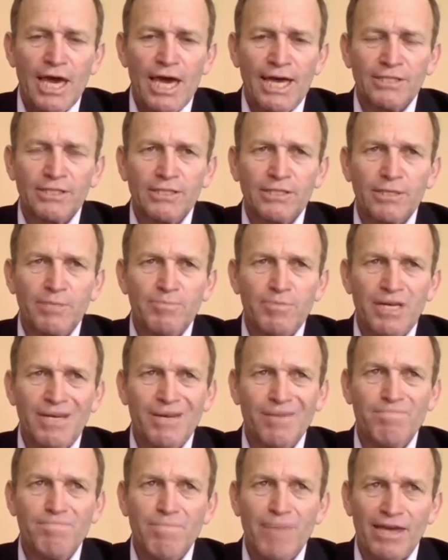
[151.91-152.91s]
As
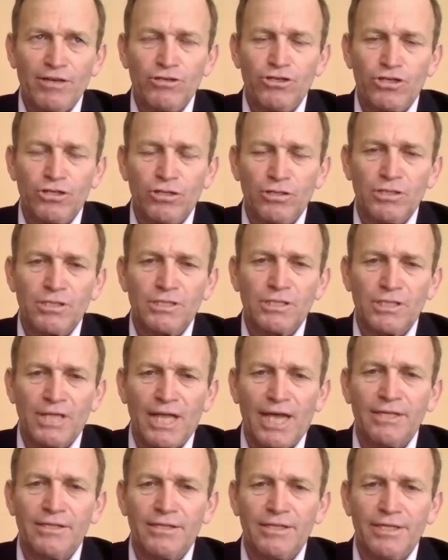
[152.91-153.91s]
Sabine mentioned
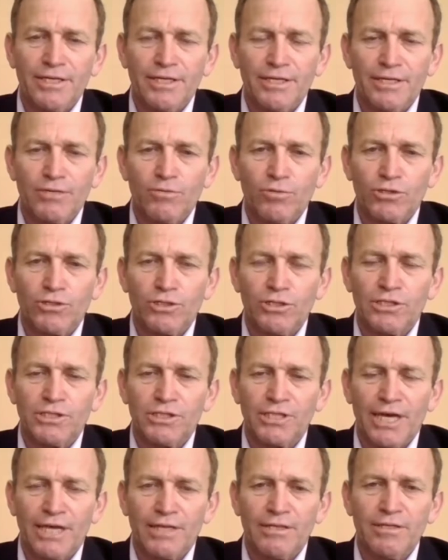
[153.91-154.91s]
slightly in what she
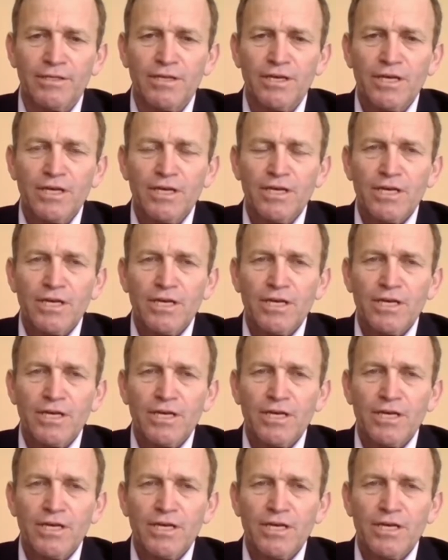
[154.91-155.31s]
said,